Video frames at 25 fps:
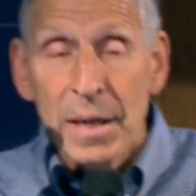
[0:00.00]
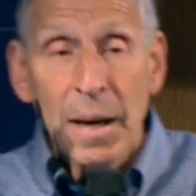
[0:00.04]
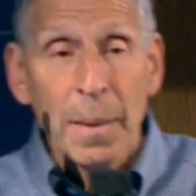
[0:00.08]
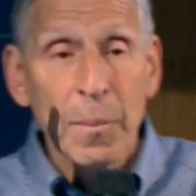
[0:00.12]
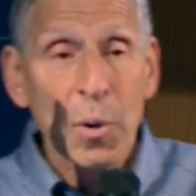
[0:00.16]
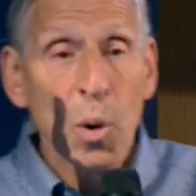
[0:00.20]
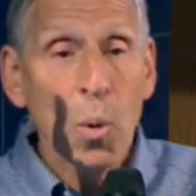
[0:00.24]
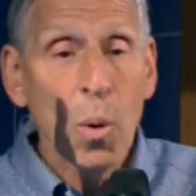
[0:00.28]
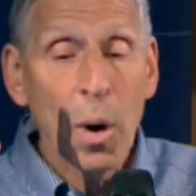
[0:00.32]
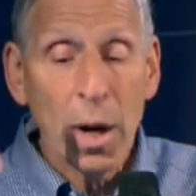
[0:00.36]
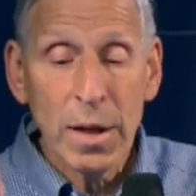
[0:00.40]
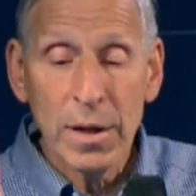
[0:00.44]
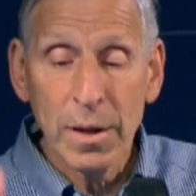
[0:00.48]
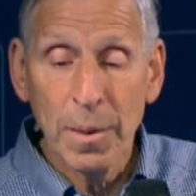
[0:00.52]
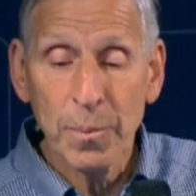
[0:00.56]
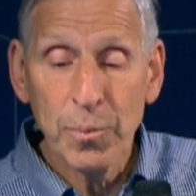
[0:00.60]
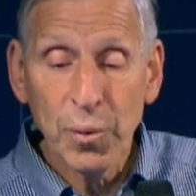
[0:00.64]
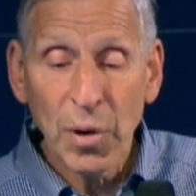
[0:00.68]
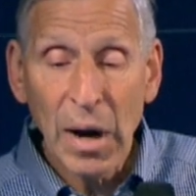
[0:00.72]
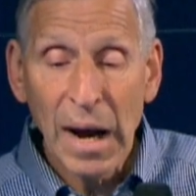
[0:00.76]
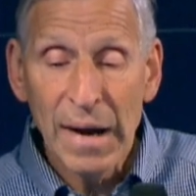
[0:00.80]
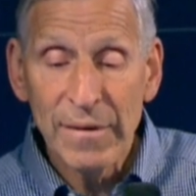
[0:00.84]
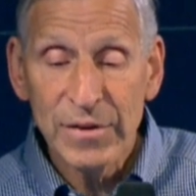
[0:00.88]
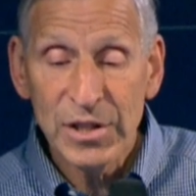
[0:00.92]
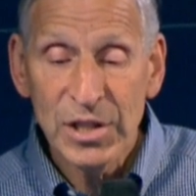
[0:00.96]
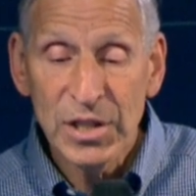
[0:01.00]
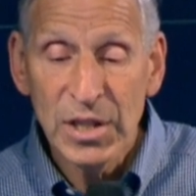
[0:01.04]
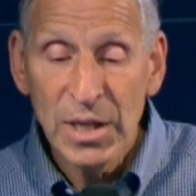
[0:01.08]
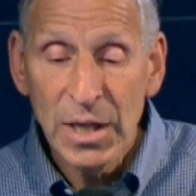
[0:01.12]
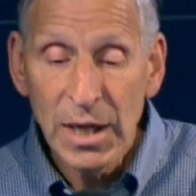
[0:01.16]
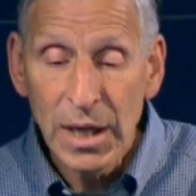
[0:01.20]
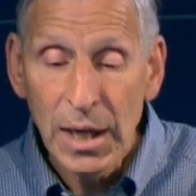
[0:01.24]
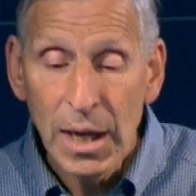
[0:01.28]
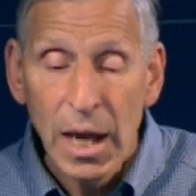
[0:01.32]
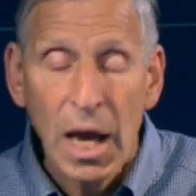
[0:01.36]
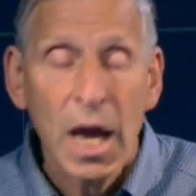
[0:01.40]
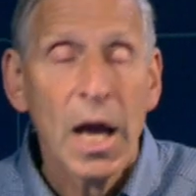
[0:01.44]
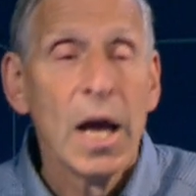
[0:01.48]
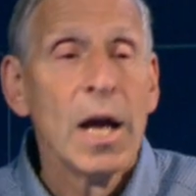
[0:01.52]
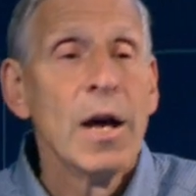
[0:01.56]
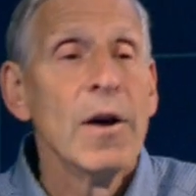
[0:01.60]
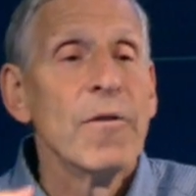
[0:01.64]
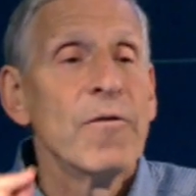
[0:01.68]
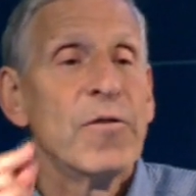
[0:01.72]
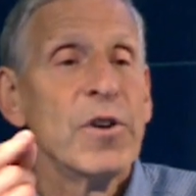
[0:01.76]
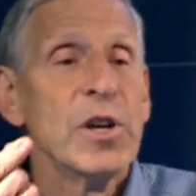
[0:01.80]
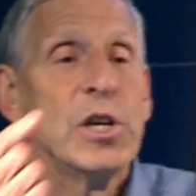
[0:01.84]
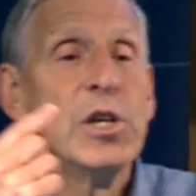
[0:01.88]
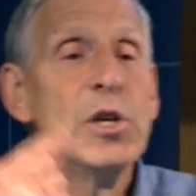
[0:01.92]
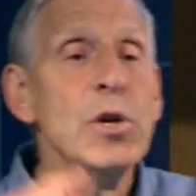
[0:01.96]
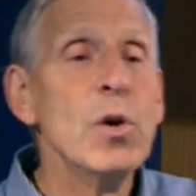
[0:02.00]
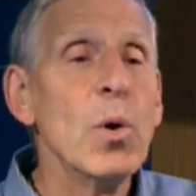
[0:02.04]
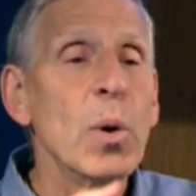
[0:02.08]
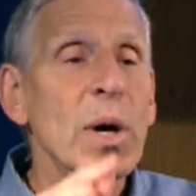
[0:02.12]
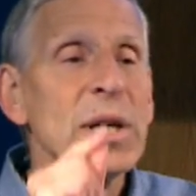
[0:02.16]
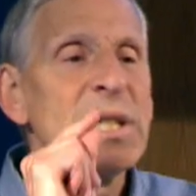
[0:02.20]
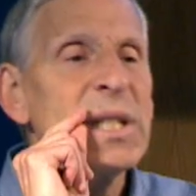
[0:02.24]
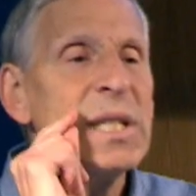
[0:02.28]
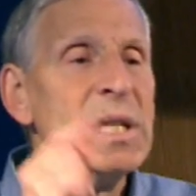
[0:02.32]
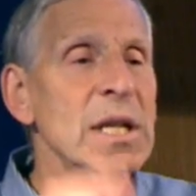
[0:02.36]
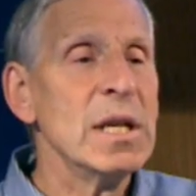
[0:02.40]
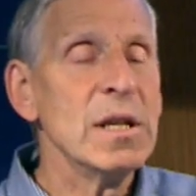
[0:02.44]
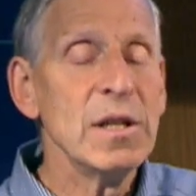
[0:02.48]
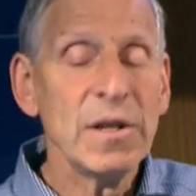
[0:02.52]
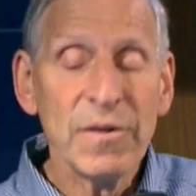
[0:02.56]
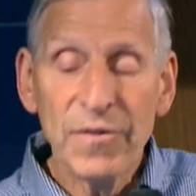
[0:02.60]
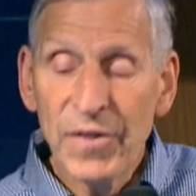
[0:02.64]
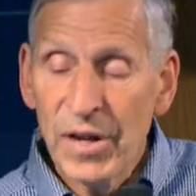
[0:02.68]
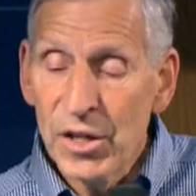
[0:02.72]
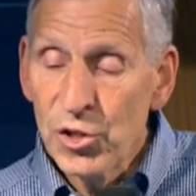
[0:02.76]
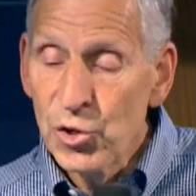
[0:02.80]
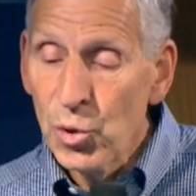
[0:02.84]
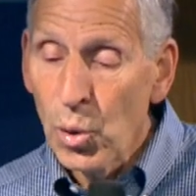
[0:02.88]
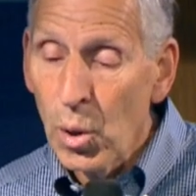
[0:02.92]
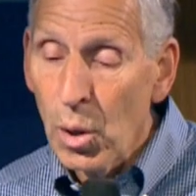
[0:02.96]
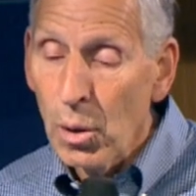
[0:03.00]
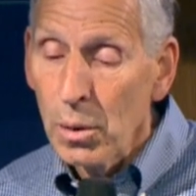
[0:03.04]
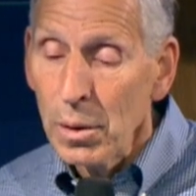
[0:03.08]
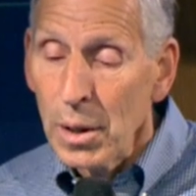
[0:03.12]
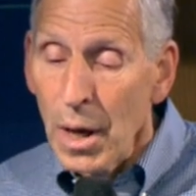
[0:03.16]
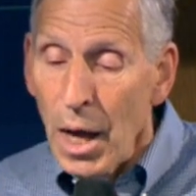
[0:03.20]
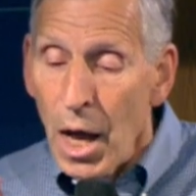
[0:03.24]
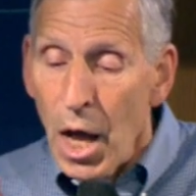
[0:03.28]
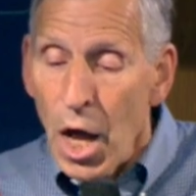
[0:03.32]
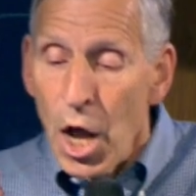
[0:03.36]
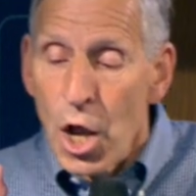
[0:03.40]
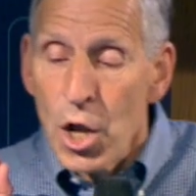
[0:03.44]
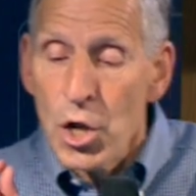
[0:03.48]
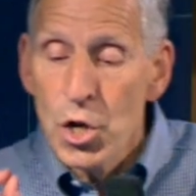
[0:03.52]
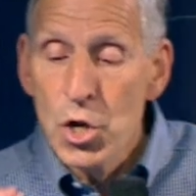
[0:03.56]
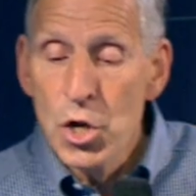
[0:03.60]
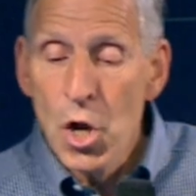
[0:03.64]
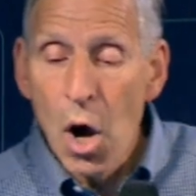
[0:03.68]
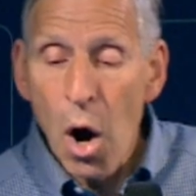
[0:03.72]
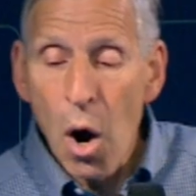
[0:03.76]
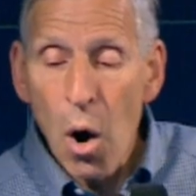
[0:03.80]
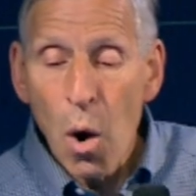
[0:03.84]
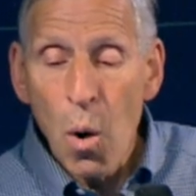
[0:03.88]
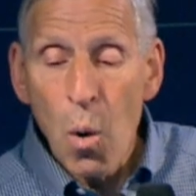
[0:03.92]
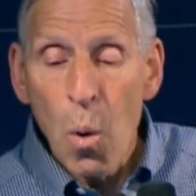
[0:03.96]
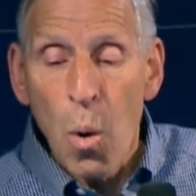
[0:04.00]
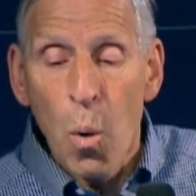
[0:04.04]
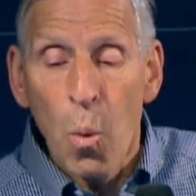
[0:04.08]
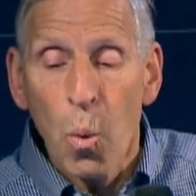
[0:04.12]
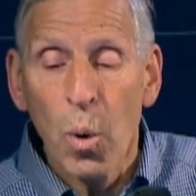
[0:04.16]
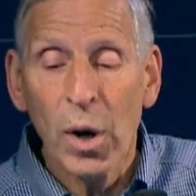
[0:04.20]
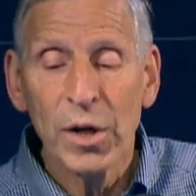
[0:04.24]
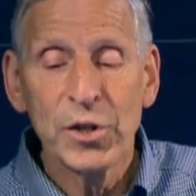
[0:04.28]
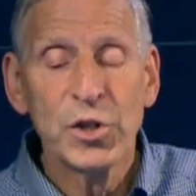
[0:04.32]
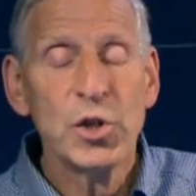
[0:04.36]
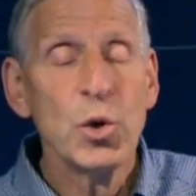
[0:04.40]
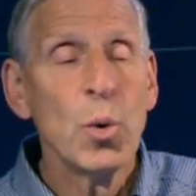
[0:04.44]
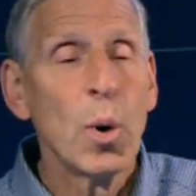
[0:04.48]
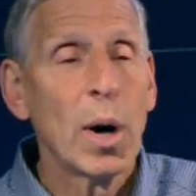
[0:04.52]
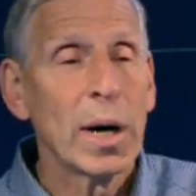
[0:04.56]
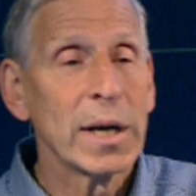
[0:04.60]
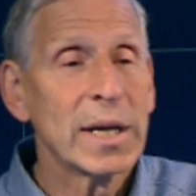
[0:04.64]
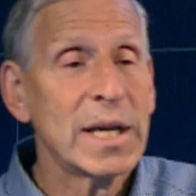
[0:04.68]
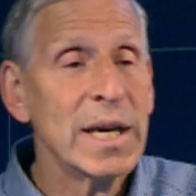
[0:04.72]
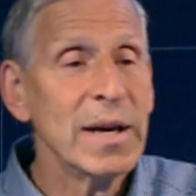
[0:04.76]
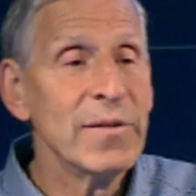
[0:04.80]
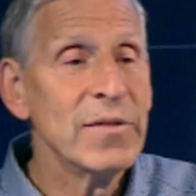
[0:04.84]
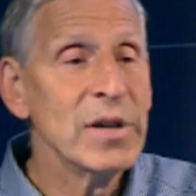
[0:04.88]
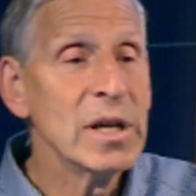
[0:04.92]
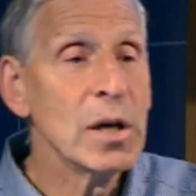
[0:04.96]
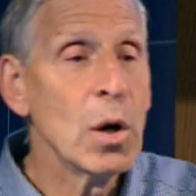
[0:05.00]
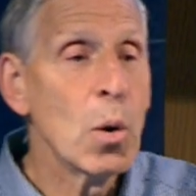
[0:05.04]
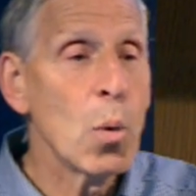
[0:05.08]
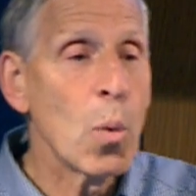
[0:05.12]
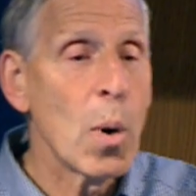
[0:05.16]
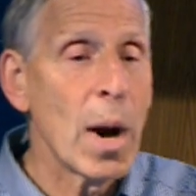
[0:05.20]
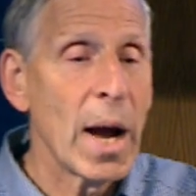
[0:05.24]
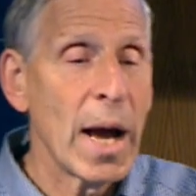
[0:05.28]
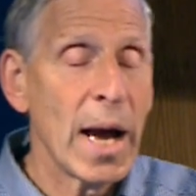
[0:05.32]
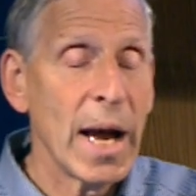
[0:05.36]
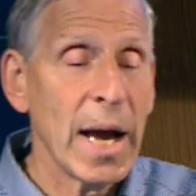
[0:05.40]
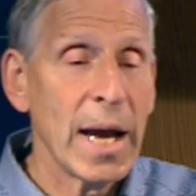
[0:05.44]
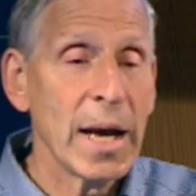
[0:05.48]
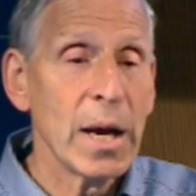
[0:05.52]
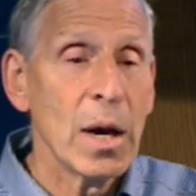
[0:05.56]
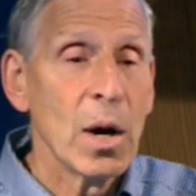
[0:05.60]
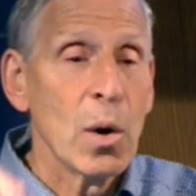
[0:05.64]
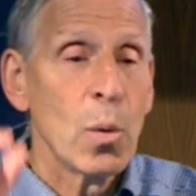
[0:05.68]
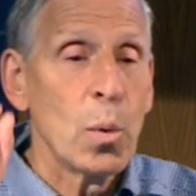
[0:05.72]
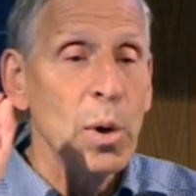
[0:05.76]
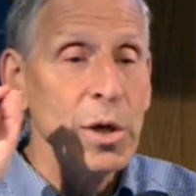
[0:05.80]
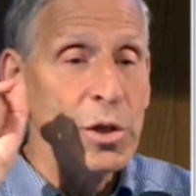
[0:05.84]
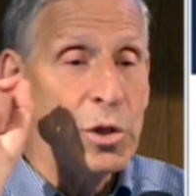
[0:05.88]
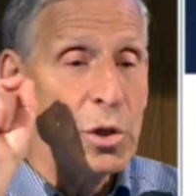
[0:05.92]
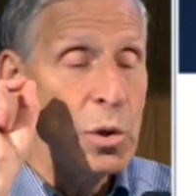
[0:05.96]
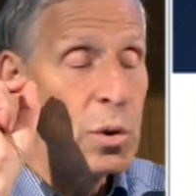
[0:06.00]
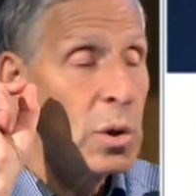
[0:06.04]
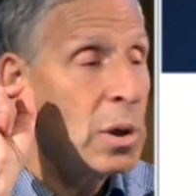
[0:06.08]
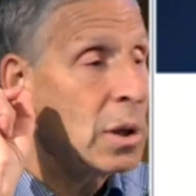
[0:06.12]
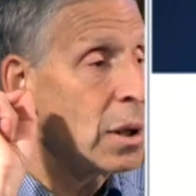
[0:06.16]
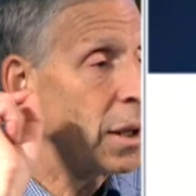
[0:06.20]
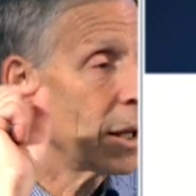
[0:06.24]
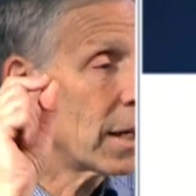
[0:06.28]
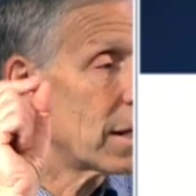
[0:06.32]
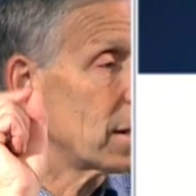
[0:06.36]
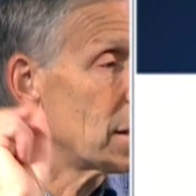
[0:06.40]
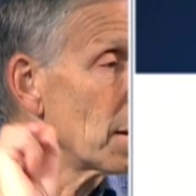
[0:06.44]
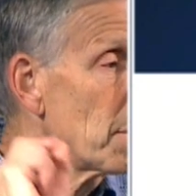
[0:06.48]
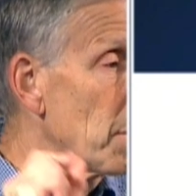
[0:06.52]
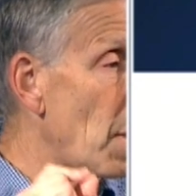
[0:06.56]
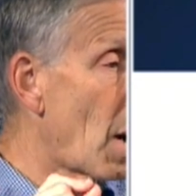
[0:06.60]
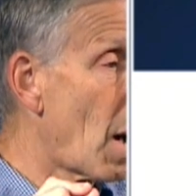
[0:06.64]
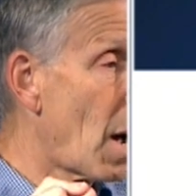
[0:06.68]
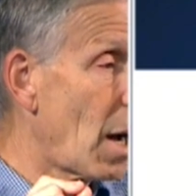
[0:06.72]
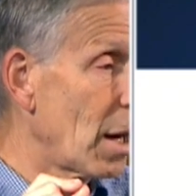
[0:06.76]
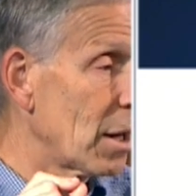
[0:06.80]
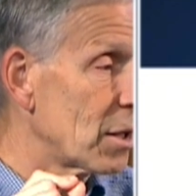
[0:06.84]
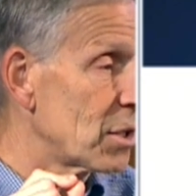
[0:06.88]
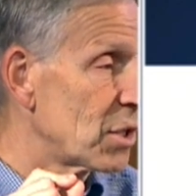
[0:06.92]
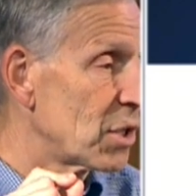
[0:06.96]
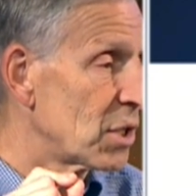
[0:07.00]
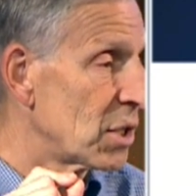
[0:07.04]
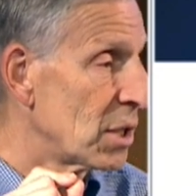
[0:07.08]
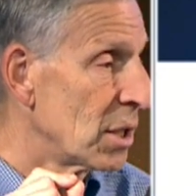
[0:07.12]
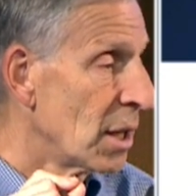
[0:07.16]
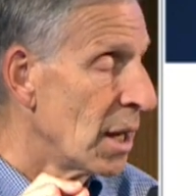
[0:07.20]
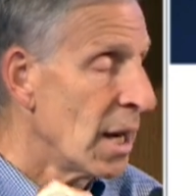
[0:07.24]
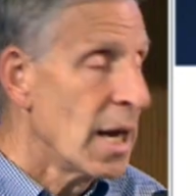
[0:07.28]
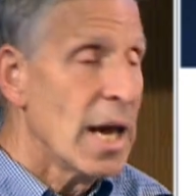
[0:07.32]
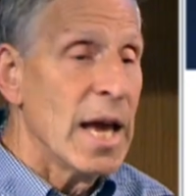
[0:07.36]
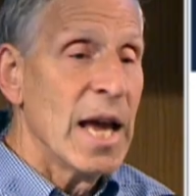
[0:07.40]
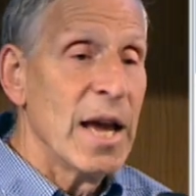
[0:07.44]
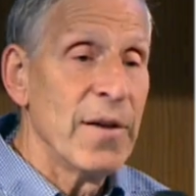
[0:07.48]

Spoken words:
Number one, on privacy, for you as an individual, know what you are giving away when you click the box.